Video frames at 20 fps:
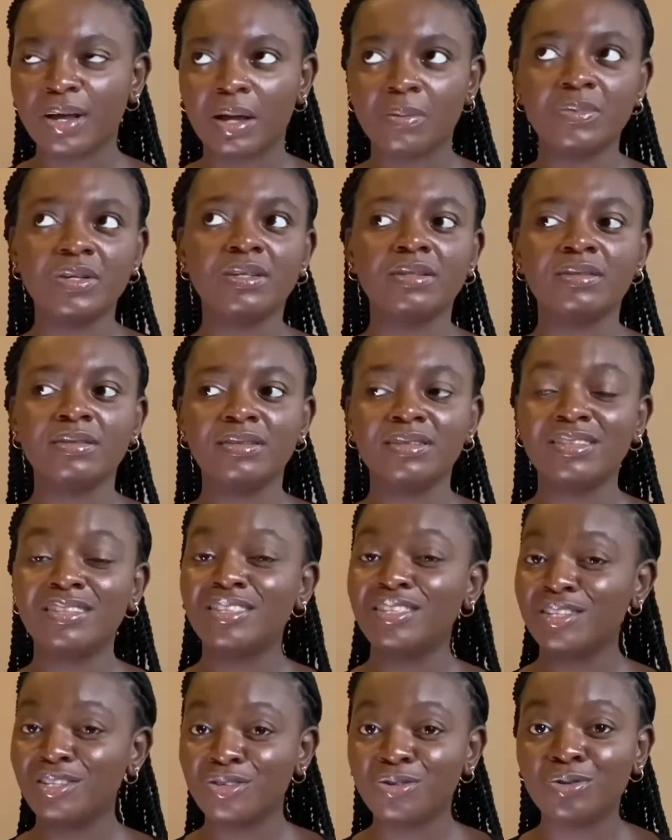I mean,
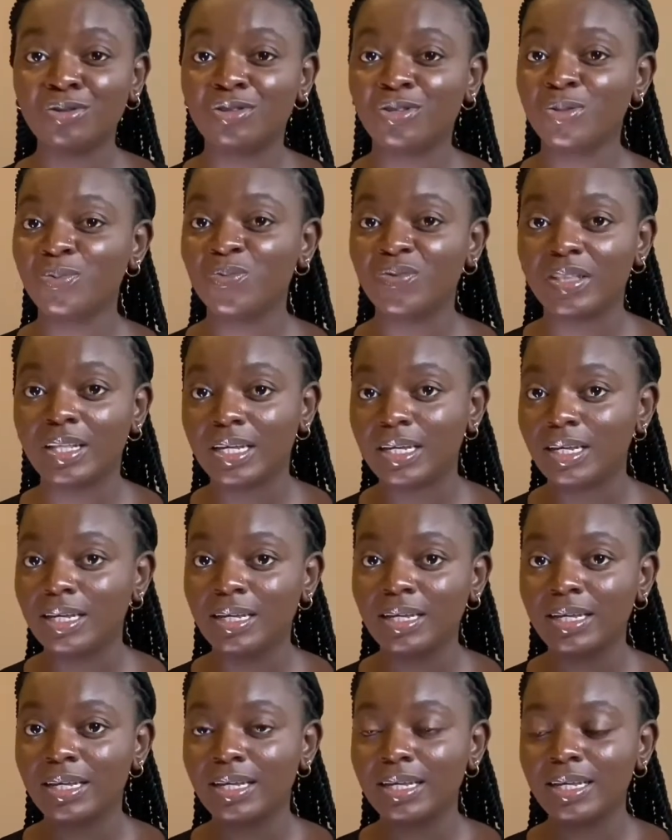this YouTube
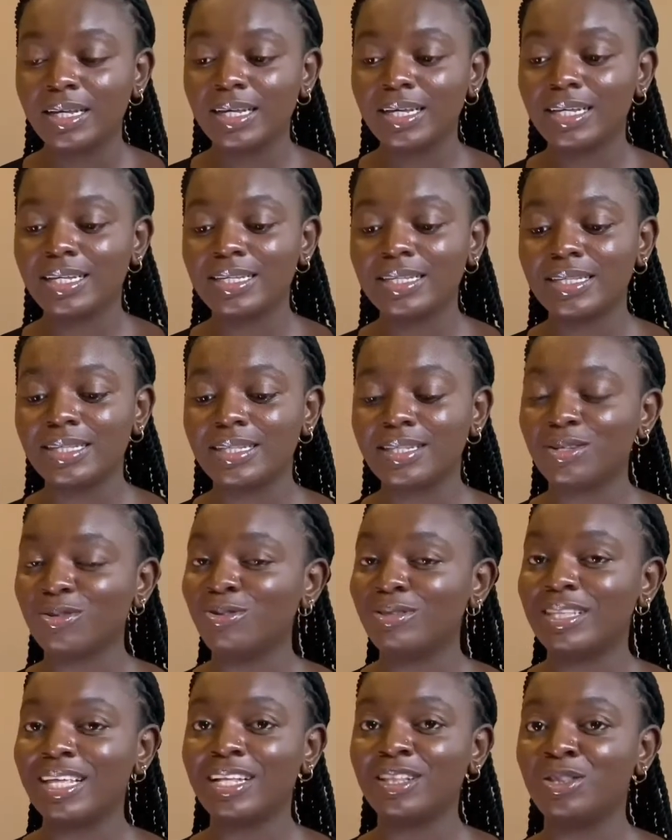thing is till
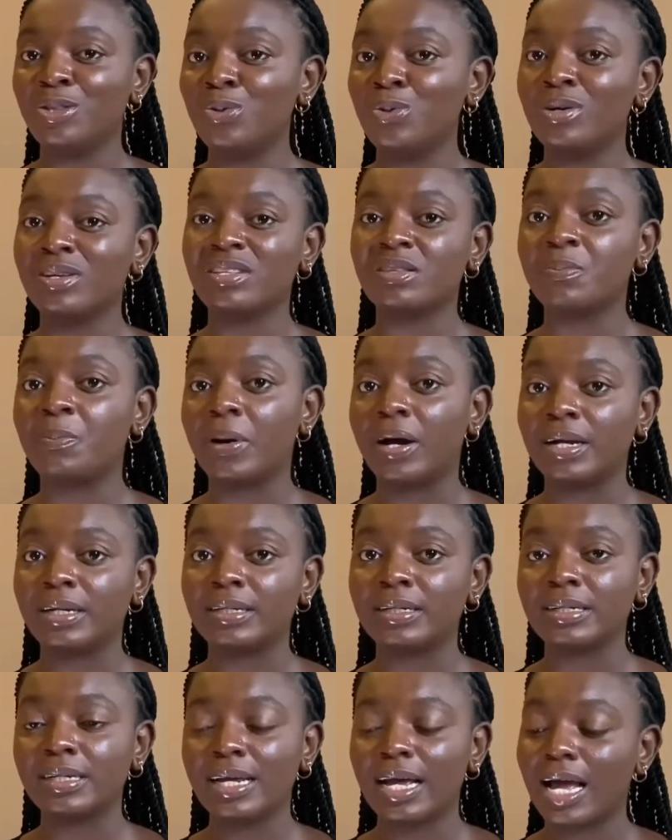death do us part.